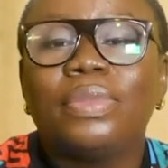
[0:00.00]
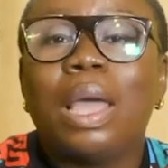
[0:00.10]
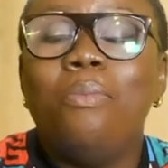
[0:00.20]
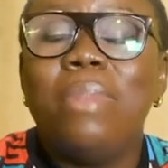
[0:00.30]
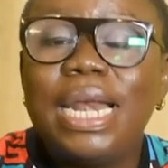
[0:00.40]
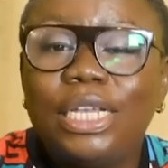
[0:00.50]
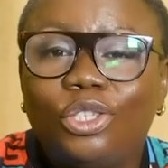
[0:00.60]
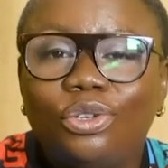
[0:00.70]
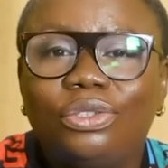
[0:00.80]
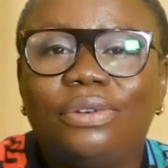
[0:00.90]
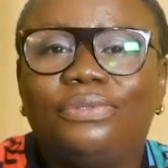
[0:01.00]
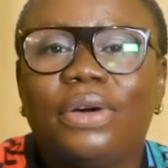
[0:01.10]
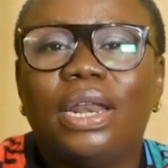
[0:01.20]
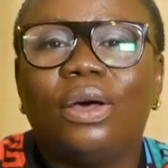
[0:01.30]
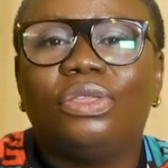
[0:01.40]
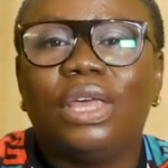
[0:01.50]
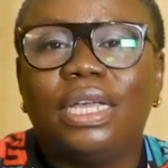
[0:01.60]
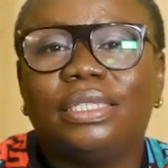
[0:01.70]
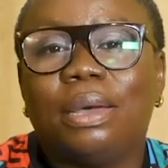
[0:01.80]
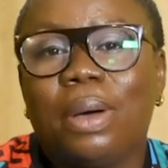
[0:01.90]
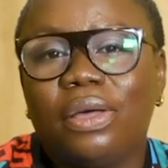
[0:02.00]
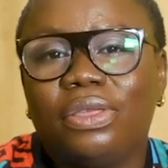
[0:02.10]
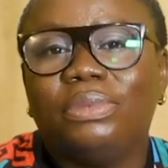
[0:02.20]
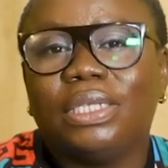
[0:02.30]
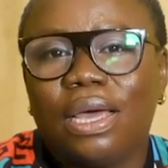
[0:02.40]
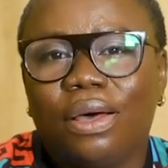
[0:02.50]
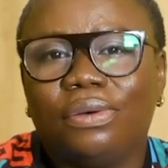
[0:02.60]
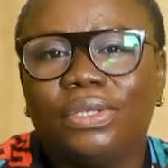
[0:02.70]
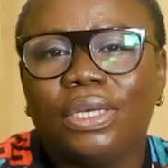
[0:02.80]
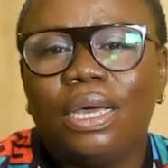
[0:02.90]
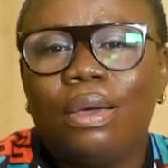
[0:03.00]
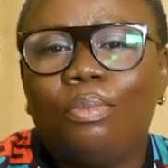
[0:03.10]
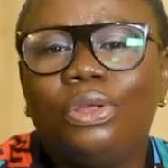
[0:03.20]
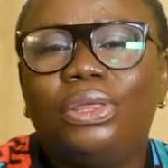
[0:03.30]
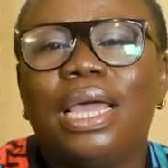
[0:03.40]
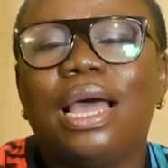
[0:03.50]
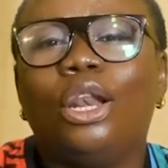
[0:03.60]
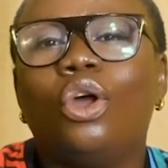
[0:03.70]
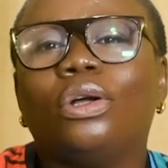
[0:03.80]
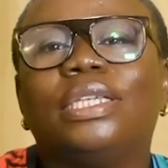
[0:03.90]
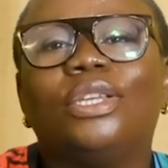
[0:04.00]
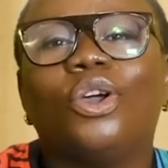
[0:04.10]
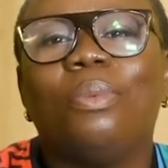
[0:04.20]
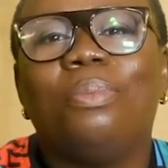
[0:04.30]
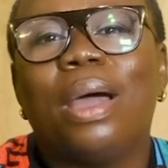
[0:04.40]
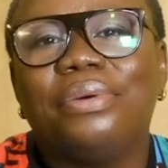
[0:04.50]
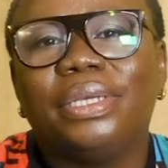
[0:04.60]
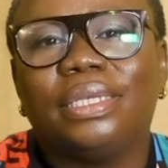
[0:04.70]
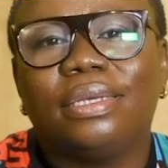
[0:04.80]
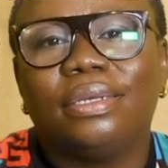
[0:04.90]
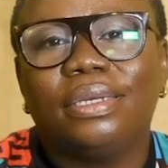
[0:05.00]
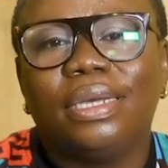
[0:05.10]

Many children find out things about themselves, but they are locked in comparison.